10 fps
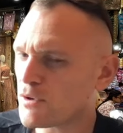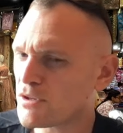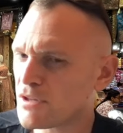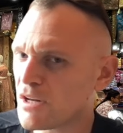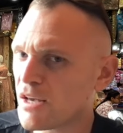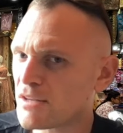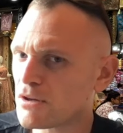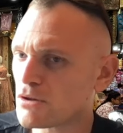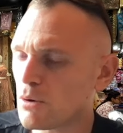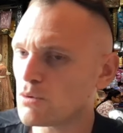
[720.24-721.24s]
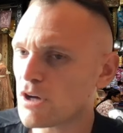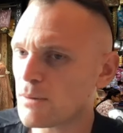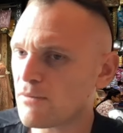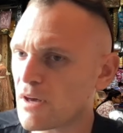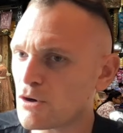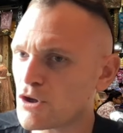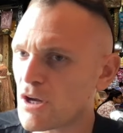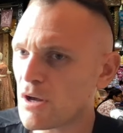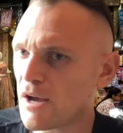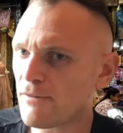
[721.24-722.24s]
Every city has its own type of
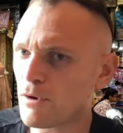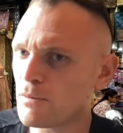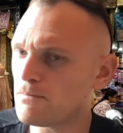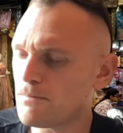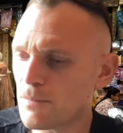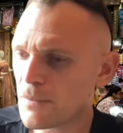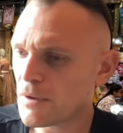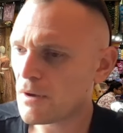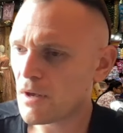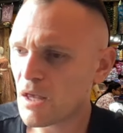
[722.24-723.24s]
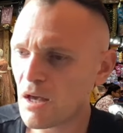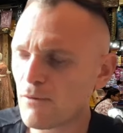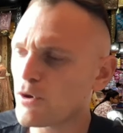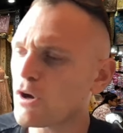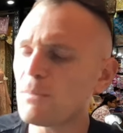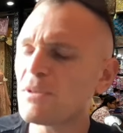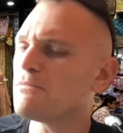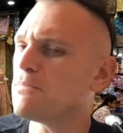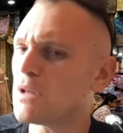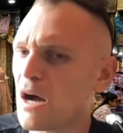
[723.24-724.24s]
energy. Every every couple
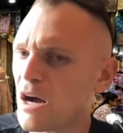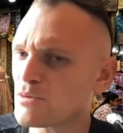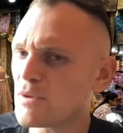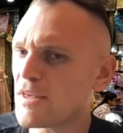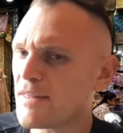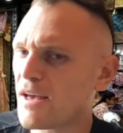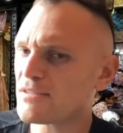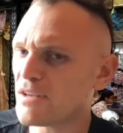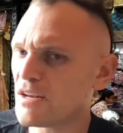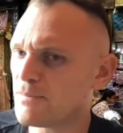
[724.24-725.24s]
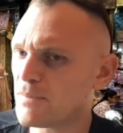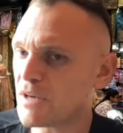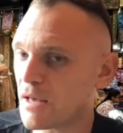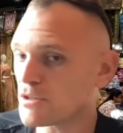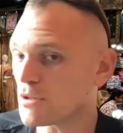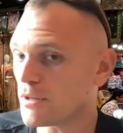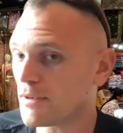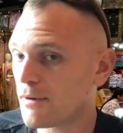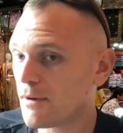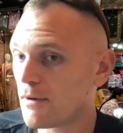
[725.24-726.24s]
of blocks within that city
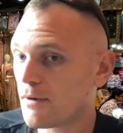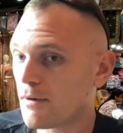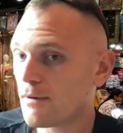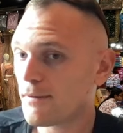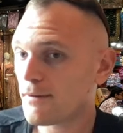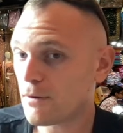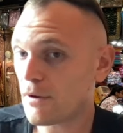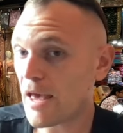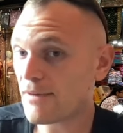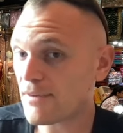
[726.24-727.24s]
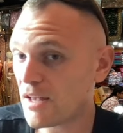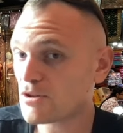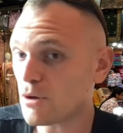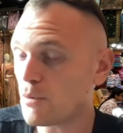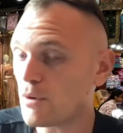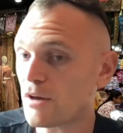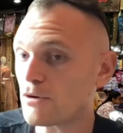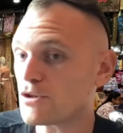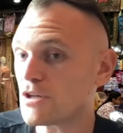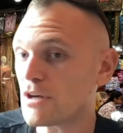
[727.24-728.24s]
potentially could have its own
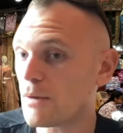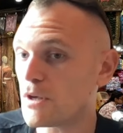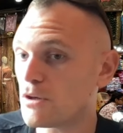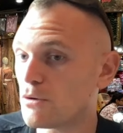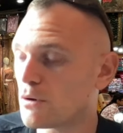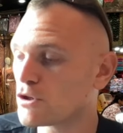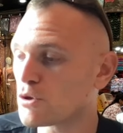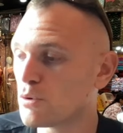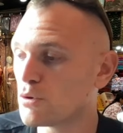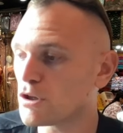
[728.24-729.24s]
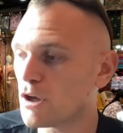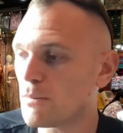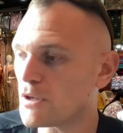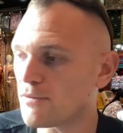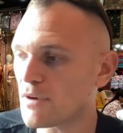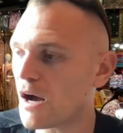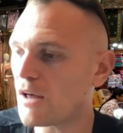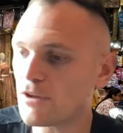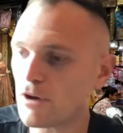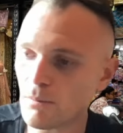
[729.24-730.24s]
energy. I mean, you go to Jerusalem and you've
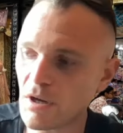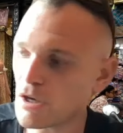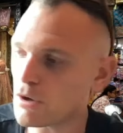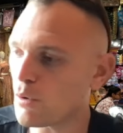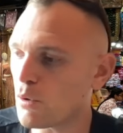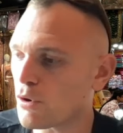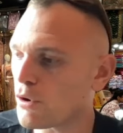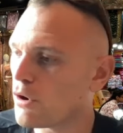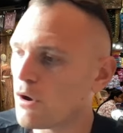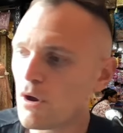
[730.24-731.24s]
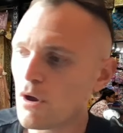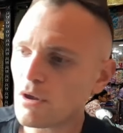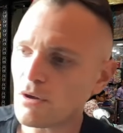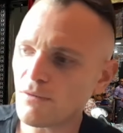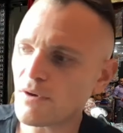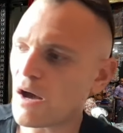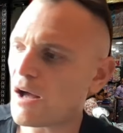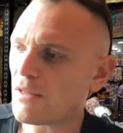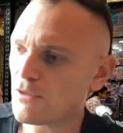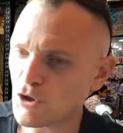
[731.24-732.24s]
got the Armenian quarter, You've
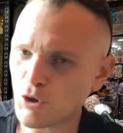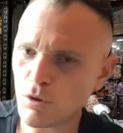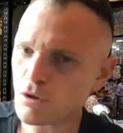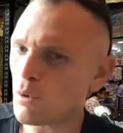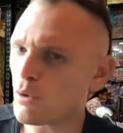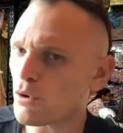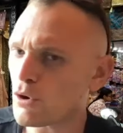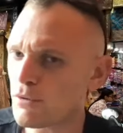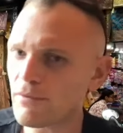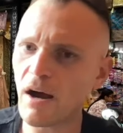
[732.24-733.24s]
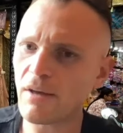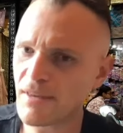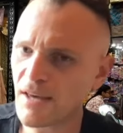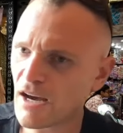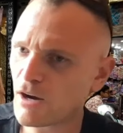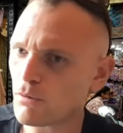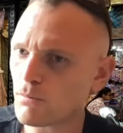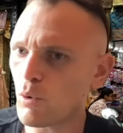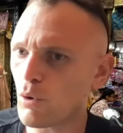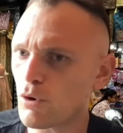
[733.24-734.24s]
got the Jewish quarter, you've got the
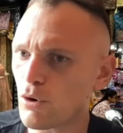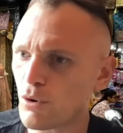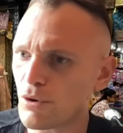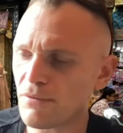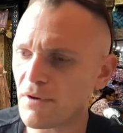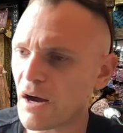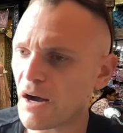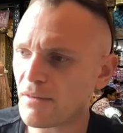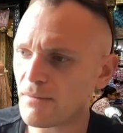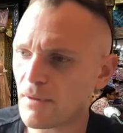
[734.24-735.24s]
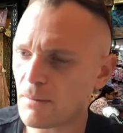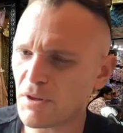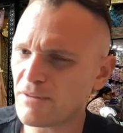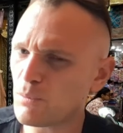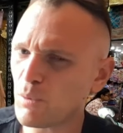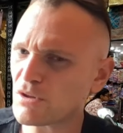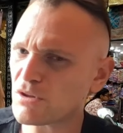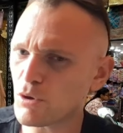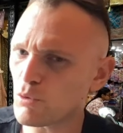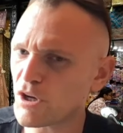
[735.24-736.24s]
Arab quarter, you've got, I believe,
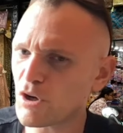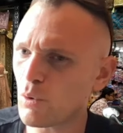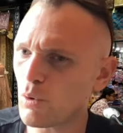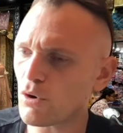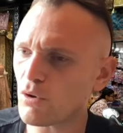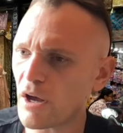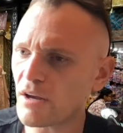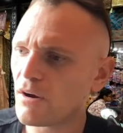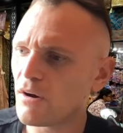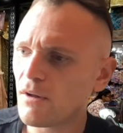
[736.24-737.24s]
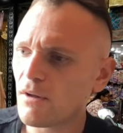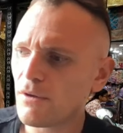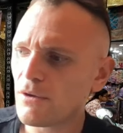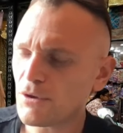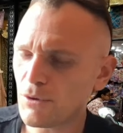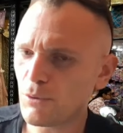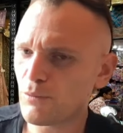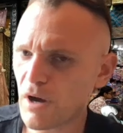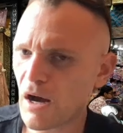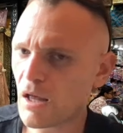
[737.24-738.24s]
what's the Greek quarter. Like
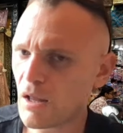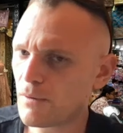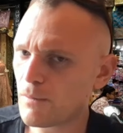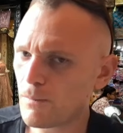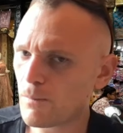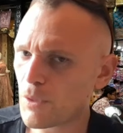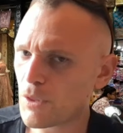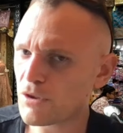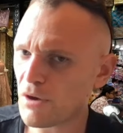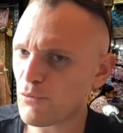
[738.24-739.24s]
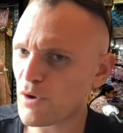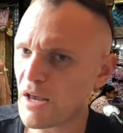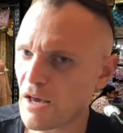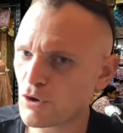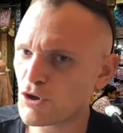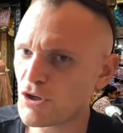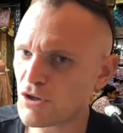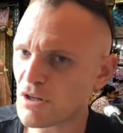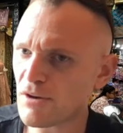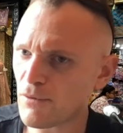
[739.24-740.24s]
you've got different energies
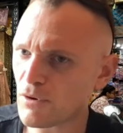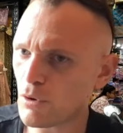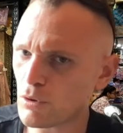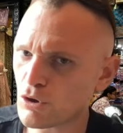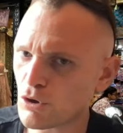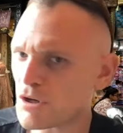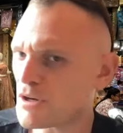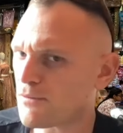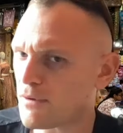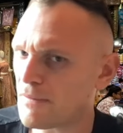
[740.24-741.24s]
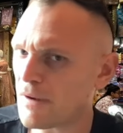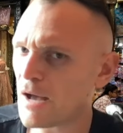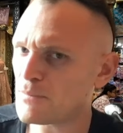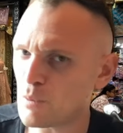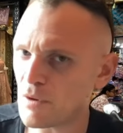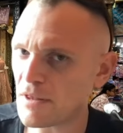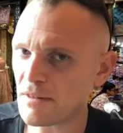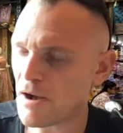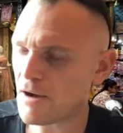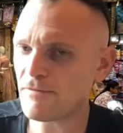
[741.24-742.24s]
and different cultures and different vibes
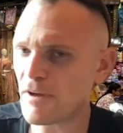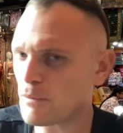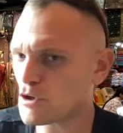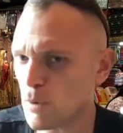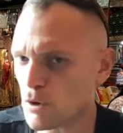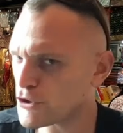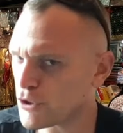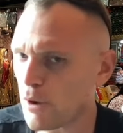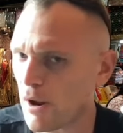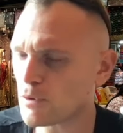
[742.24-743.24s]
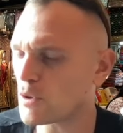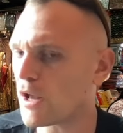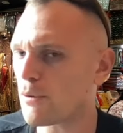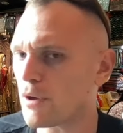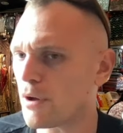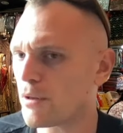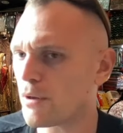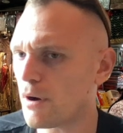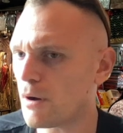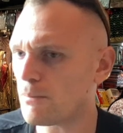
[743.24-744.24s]
within a very small geographical area,
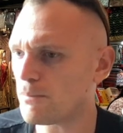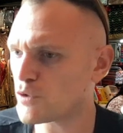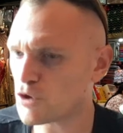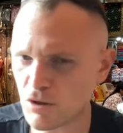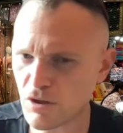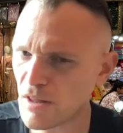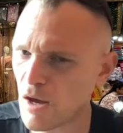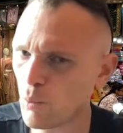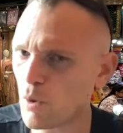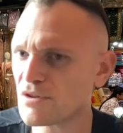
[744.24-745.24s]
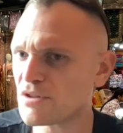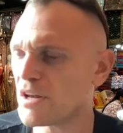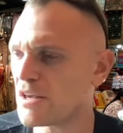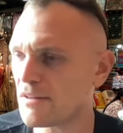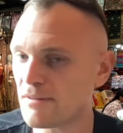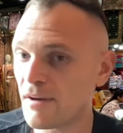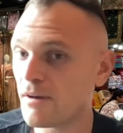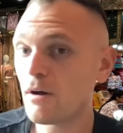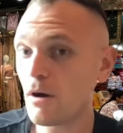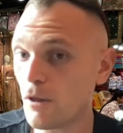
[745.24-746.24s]
um, just in that one city. And
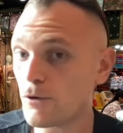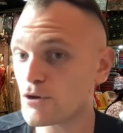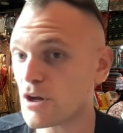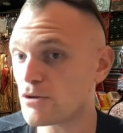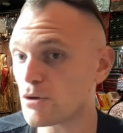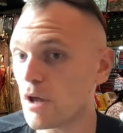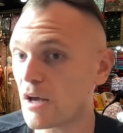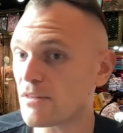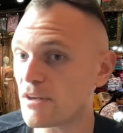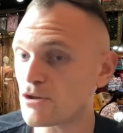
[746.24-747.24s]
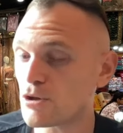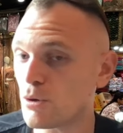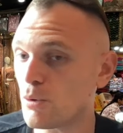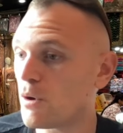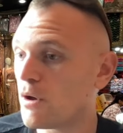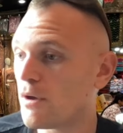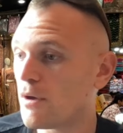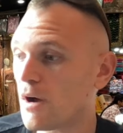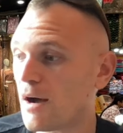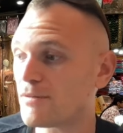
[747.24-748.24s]
other cities are like this too.
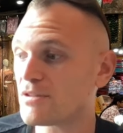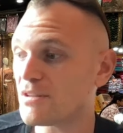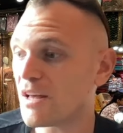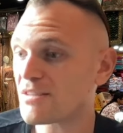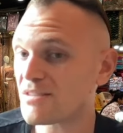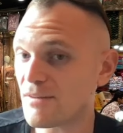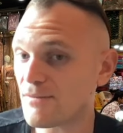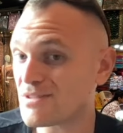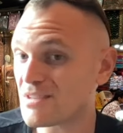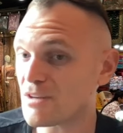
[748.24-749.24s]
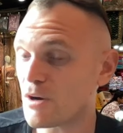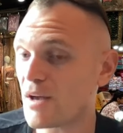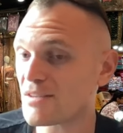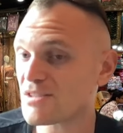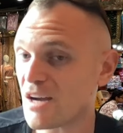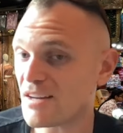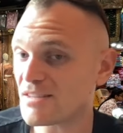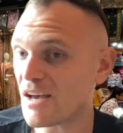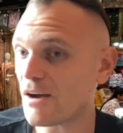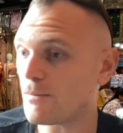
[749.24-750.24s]
Obviously, like San Francisco has
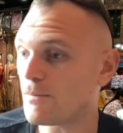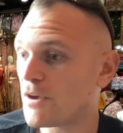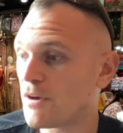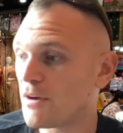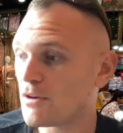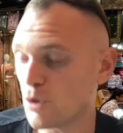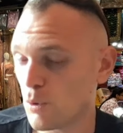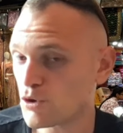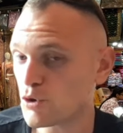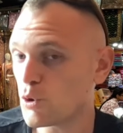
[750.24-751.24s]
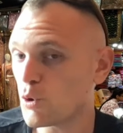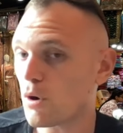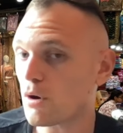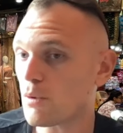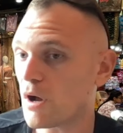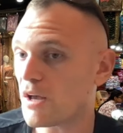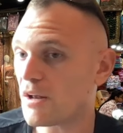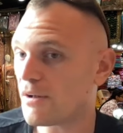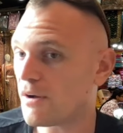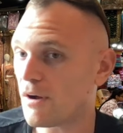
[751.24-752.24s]
Chinatown, so does New York,
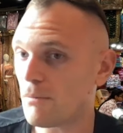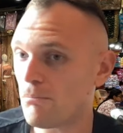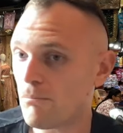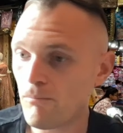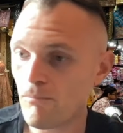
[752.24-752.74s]
right? Um,